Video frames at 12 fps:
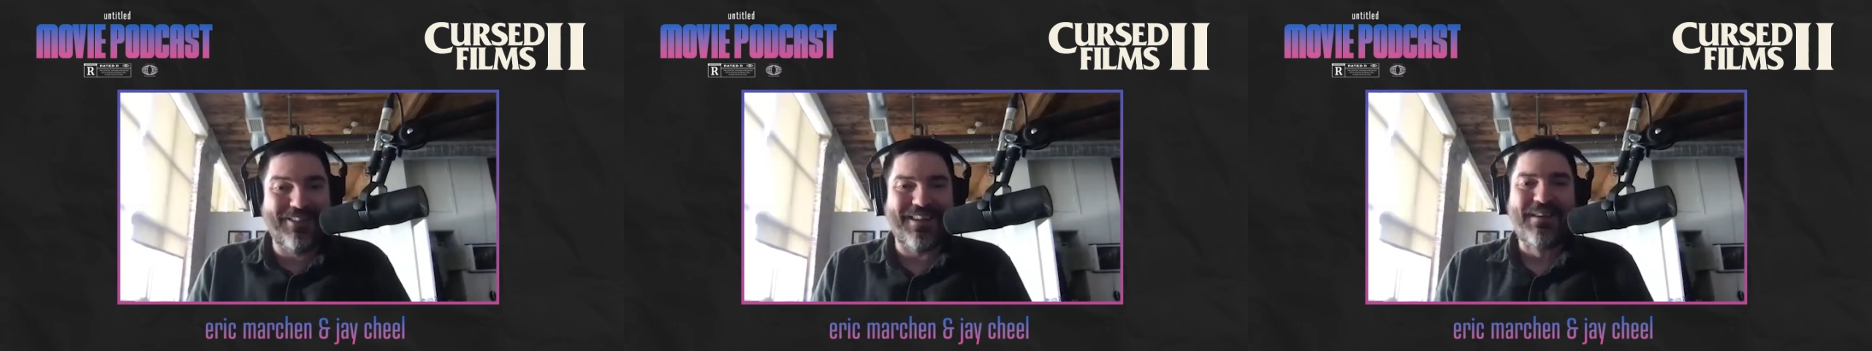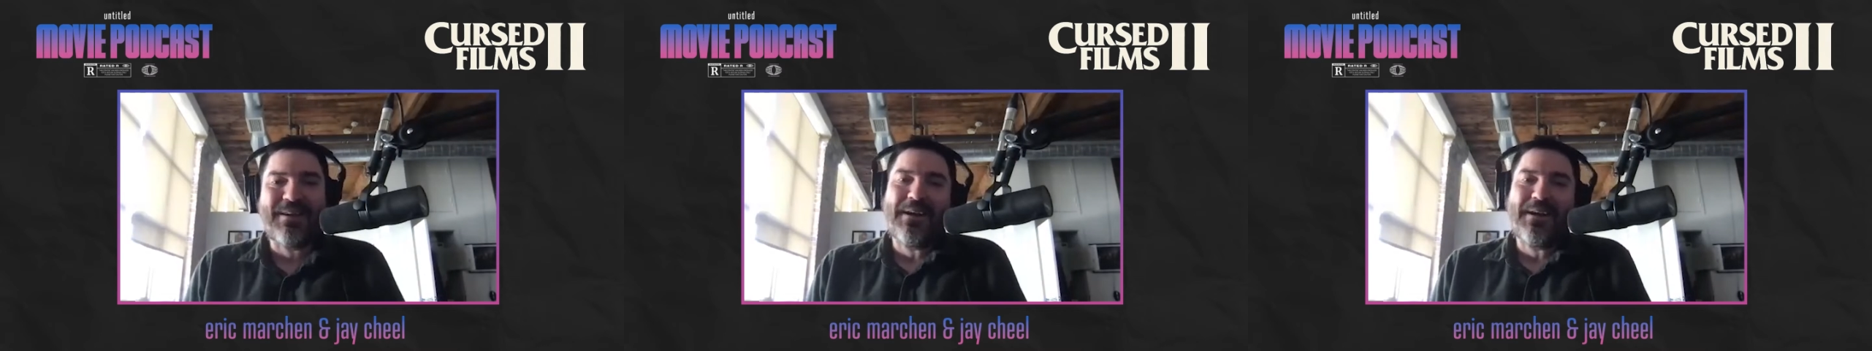
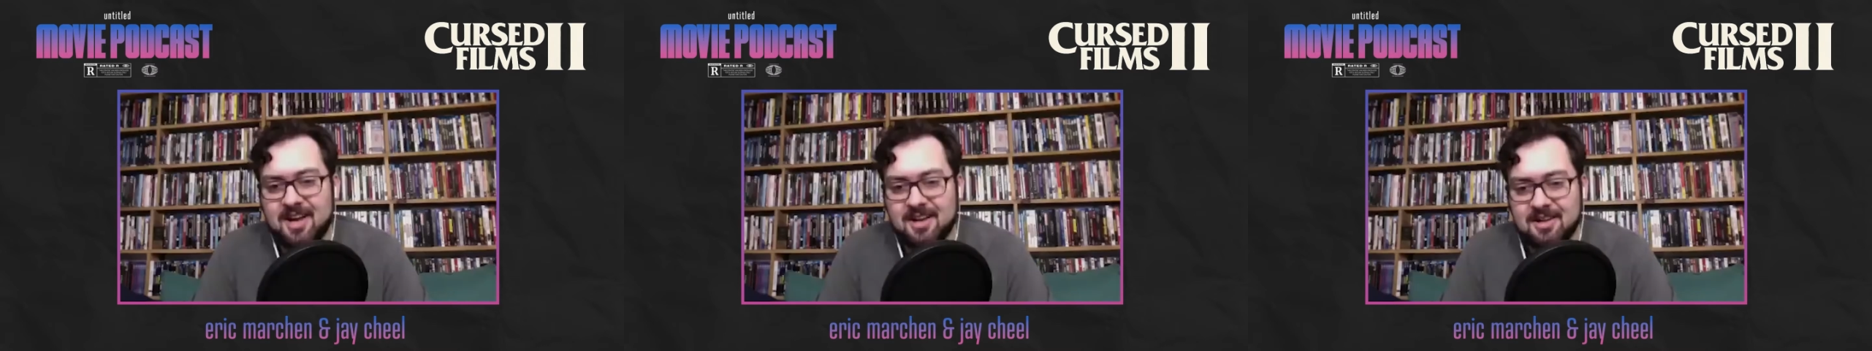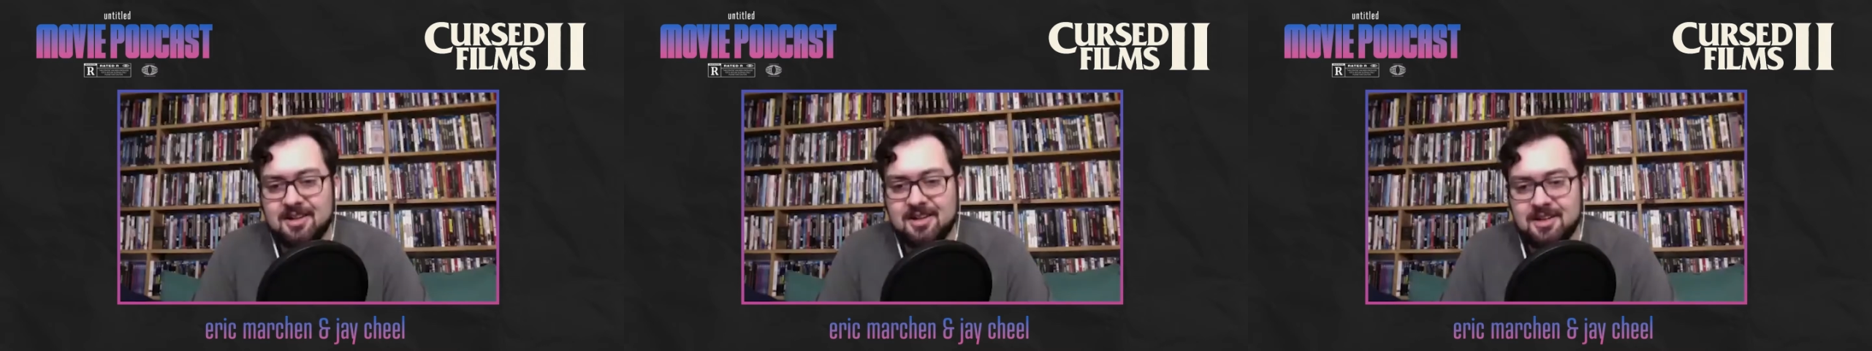like right
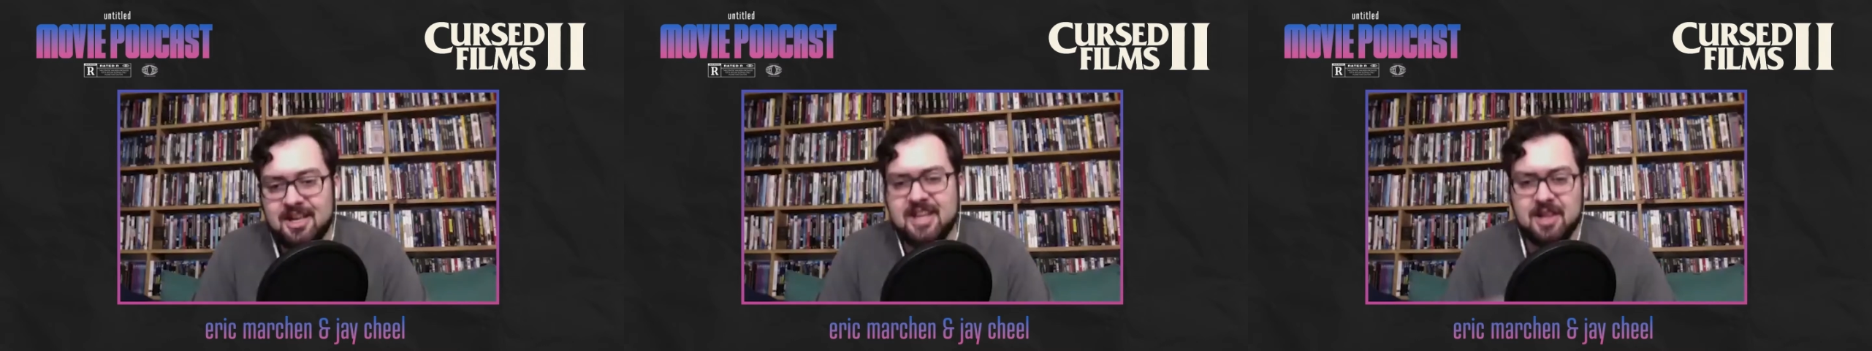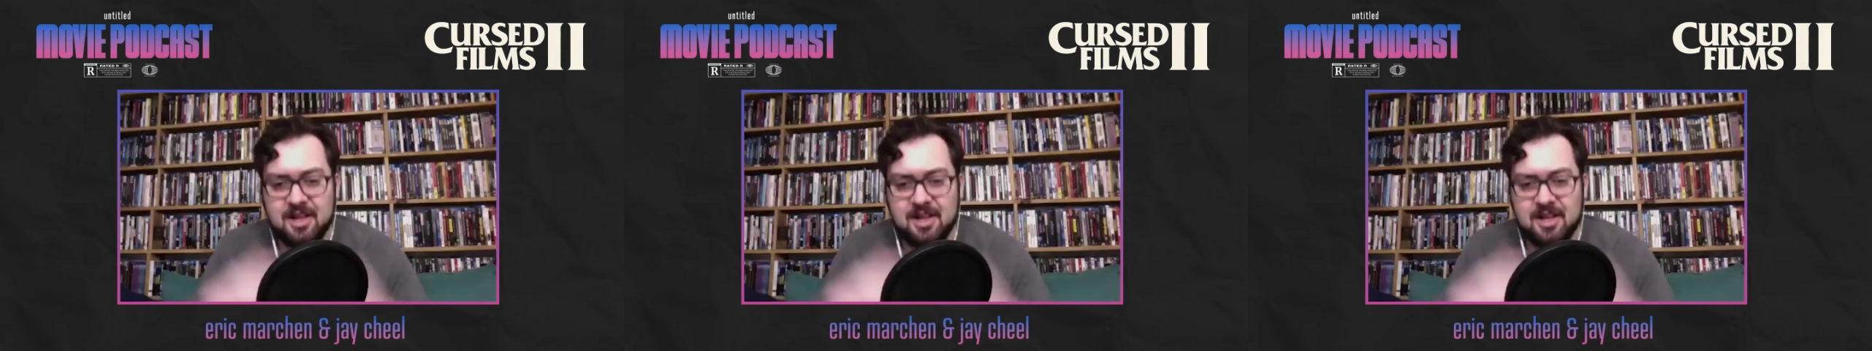it, yeah
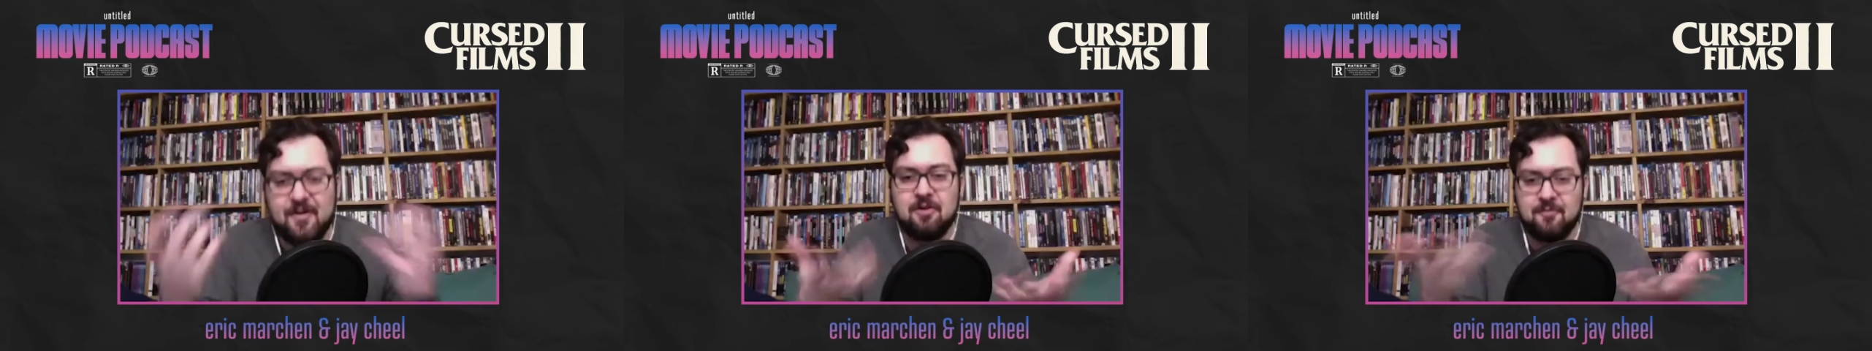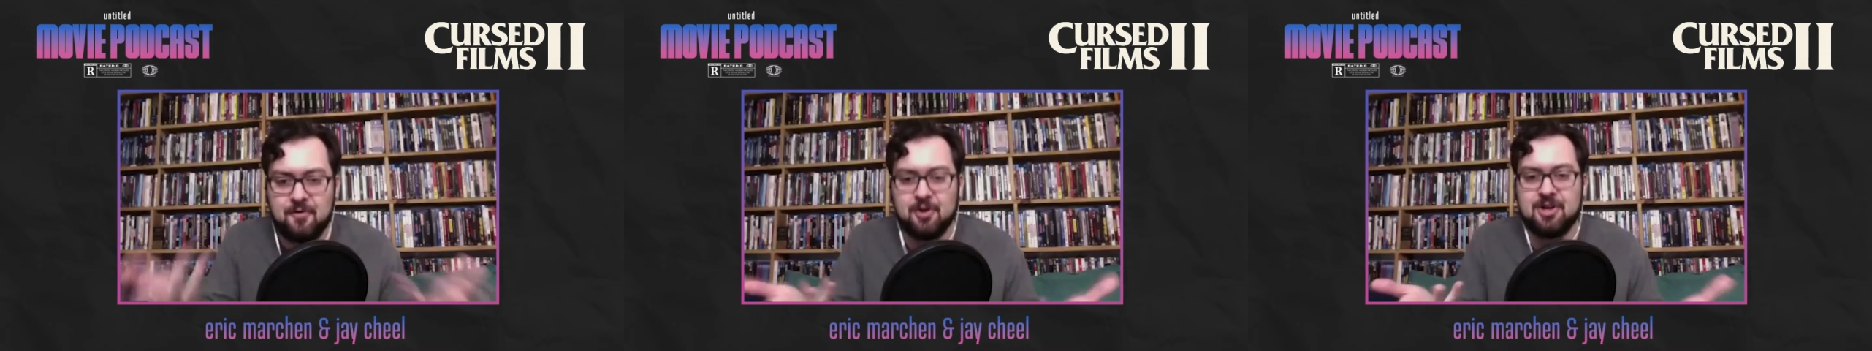it, like the
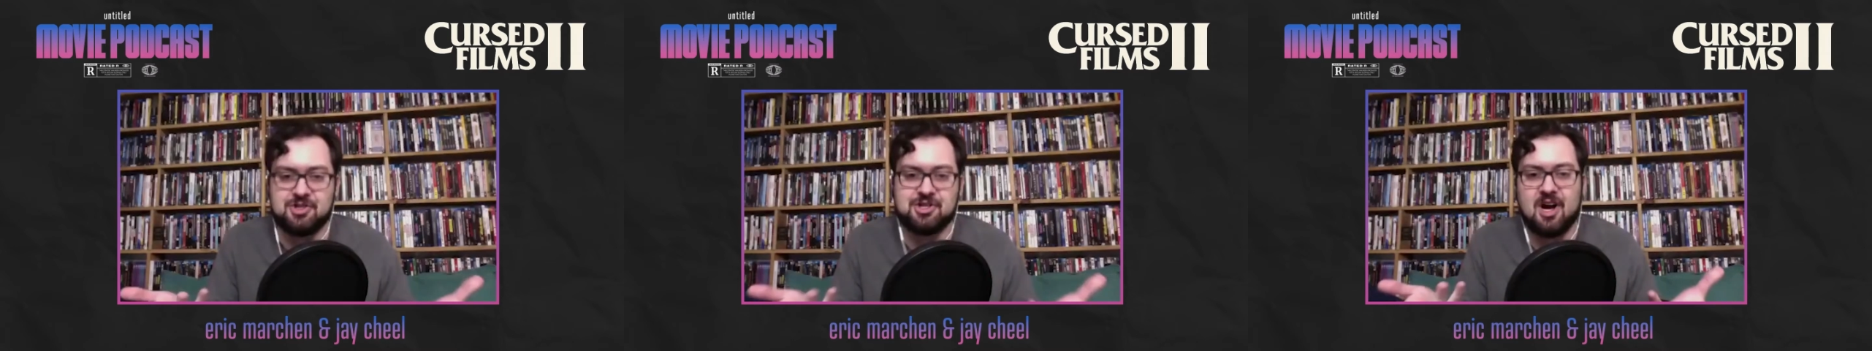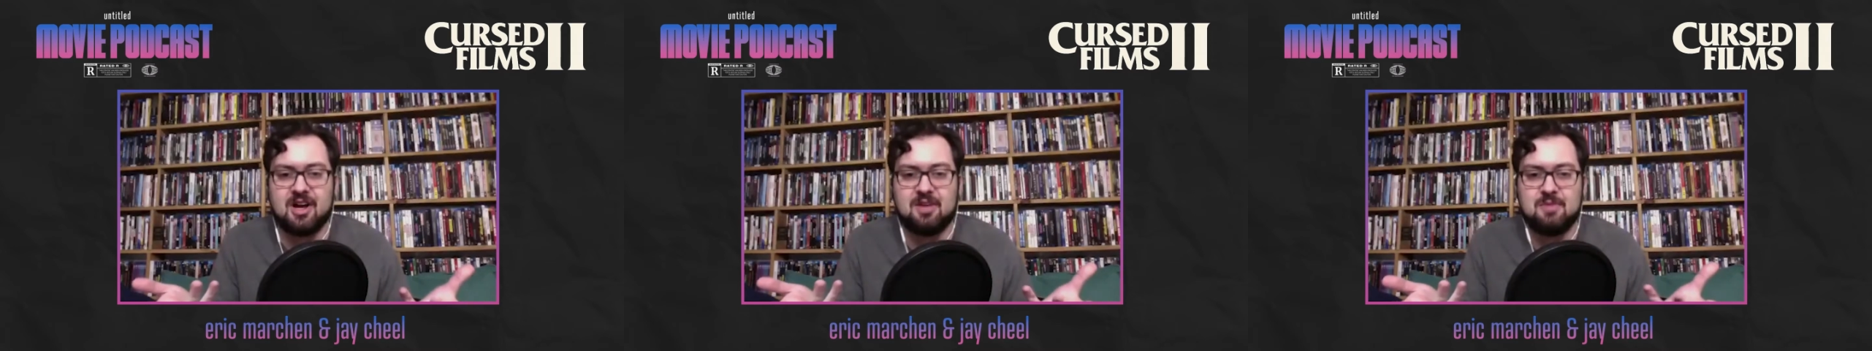found
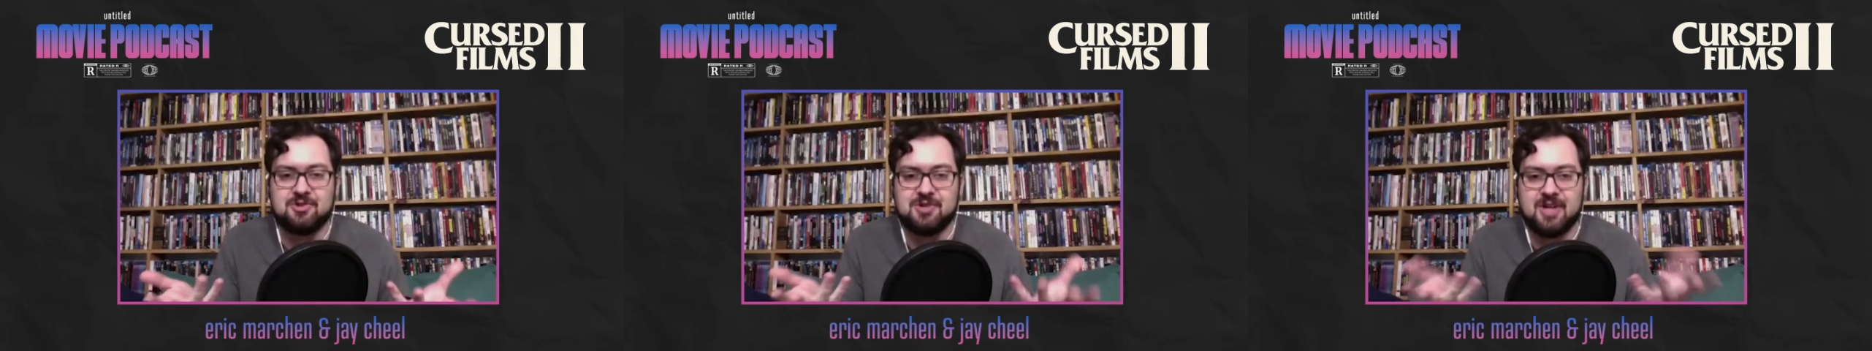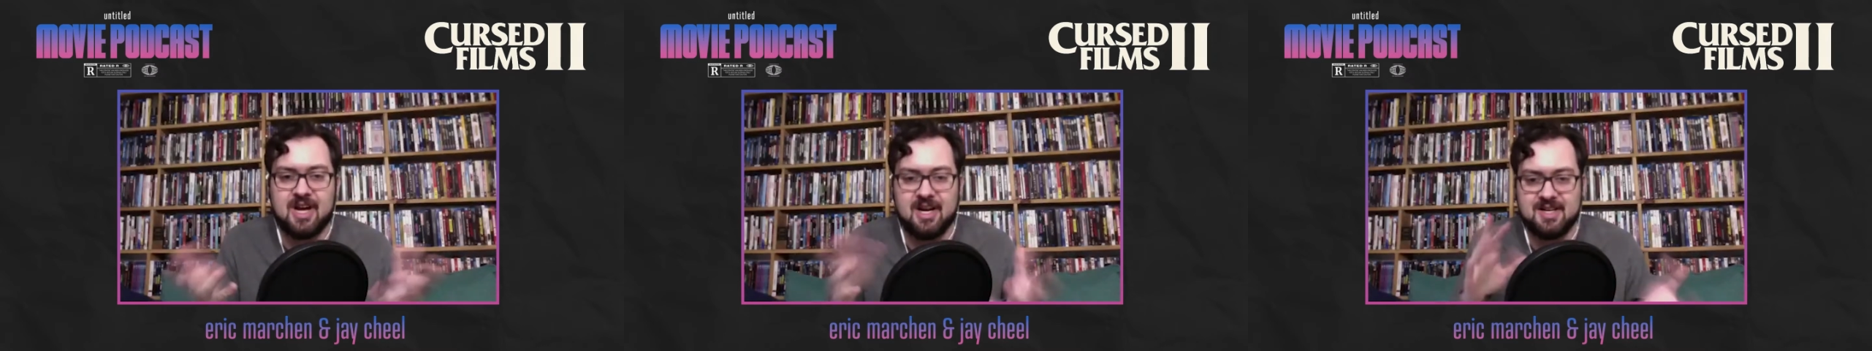footage
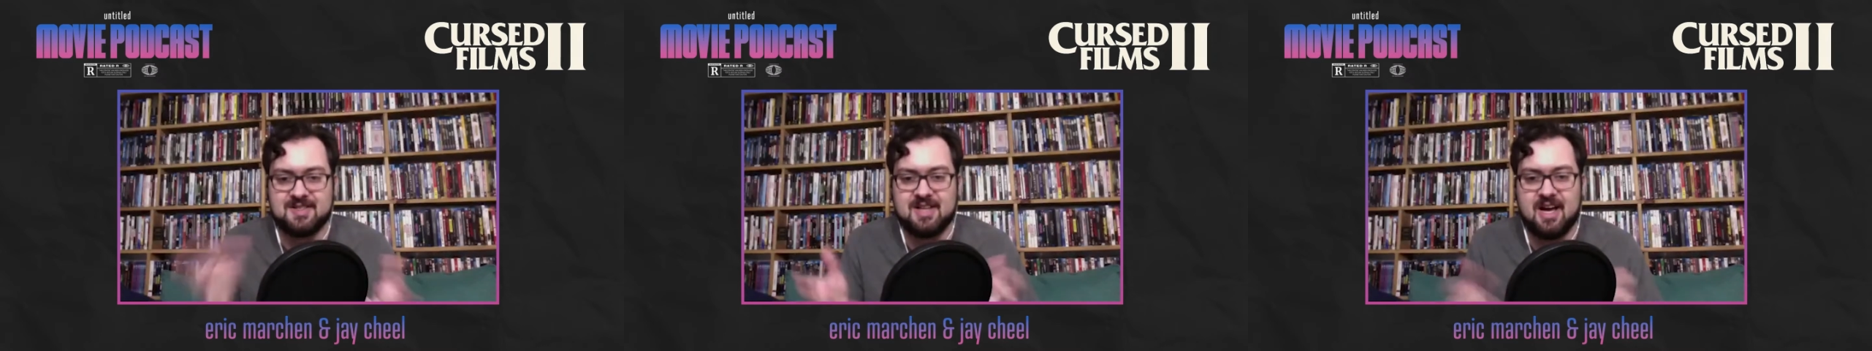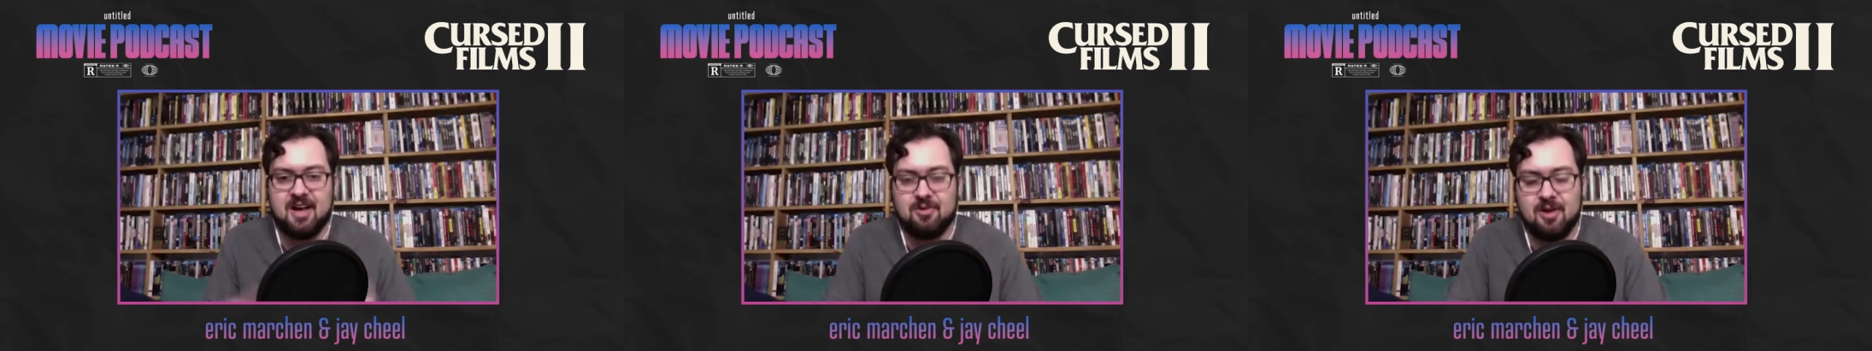documentary yeah, kind of
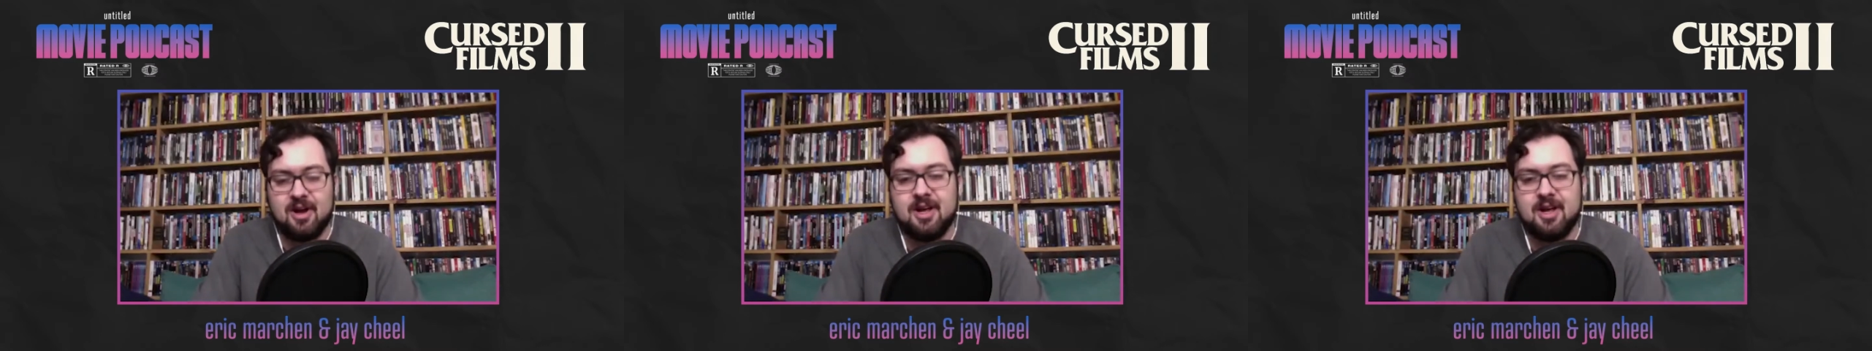style, I mean, right? it's,